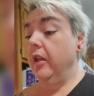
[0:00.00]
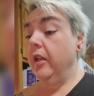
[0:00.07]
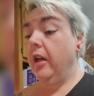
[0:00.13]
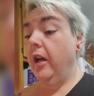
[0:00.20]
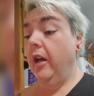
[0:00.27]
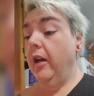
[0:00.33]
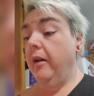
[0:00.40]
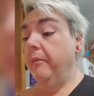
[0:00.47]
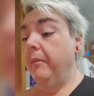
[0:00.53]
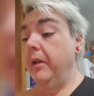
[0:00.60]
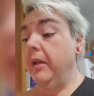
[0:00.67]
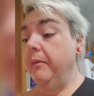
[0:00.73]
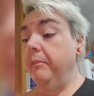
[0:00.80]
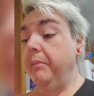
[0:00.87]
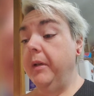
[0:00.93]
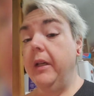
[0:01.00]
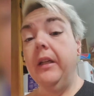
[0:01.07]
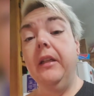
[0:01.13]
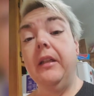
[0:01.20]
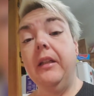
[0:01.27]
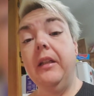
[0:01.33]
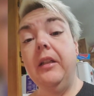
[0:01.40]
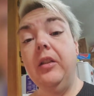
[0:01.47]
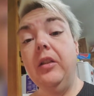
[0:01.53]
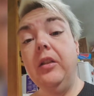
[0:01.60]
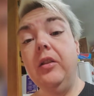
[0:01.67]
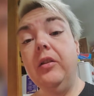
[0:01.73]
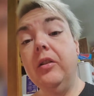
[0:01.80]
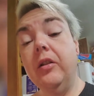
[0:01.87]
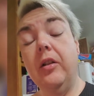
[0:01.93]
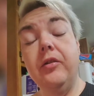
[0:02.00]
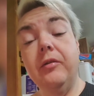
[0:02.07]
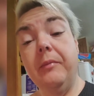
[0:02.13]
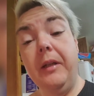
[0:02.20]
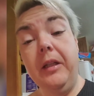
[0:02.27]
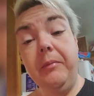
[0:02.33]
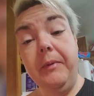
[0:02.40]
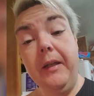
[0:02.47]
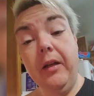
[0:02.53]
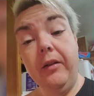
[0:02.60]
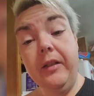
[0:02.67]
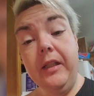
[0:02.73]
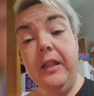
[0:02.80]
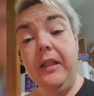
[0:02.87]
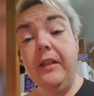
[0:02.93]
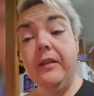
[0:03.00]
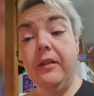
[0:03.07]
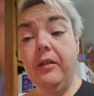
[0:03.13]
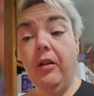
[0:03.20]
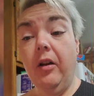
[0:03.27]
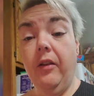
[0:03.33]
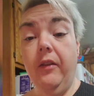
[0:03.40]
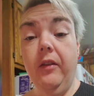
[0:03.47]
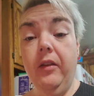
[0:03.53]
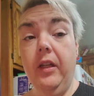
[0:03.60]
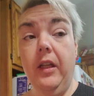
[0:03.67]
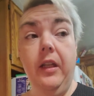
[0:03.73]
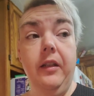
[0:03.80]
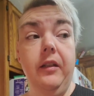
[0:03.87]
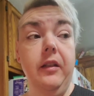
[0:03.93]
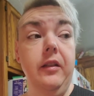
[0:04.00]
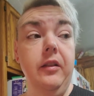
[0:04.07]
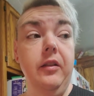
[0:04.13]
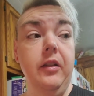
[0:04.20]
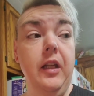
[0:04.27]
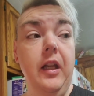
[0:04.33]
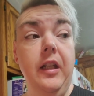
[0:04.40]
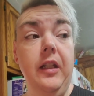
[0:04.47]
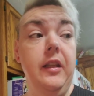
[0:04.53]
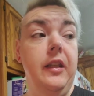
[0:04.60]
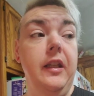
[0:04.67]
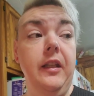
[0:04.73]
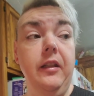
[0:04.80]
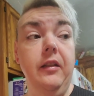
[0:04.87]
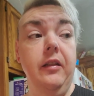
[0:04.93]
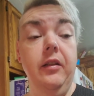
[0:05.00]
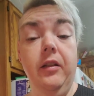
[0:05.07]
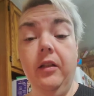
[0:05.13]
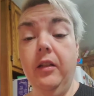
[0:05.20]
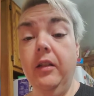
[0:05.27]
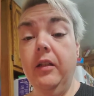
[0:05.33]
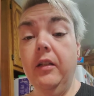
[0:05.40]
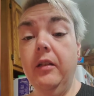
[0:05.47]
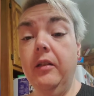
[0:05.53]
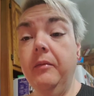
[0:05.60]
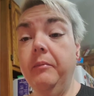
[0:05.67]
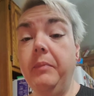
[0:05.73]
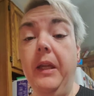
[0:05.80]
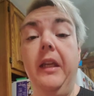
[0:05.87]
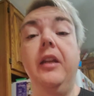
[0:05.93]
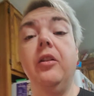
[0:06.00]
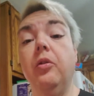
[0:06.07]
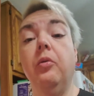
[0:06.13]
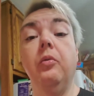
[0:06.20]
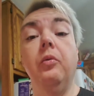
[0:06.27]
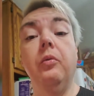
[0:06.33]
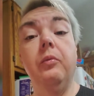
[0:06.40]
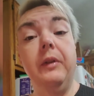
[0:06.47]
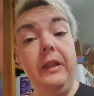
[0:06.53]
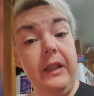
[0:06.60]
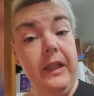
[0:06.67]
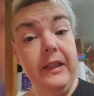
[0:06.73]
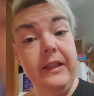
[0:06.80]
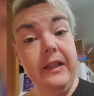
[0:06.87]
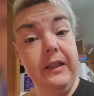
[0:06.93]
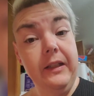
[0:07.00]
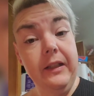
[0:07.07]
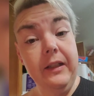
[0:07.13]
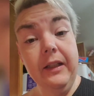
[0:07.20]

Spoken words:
But you can also make BLTs and anything bacon related.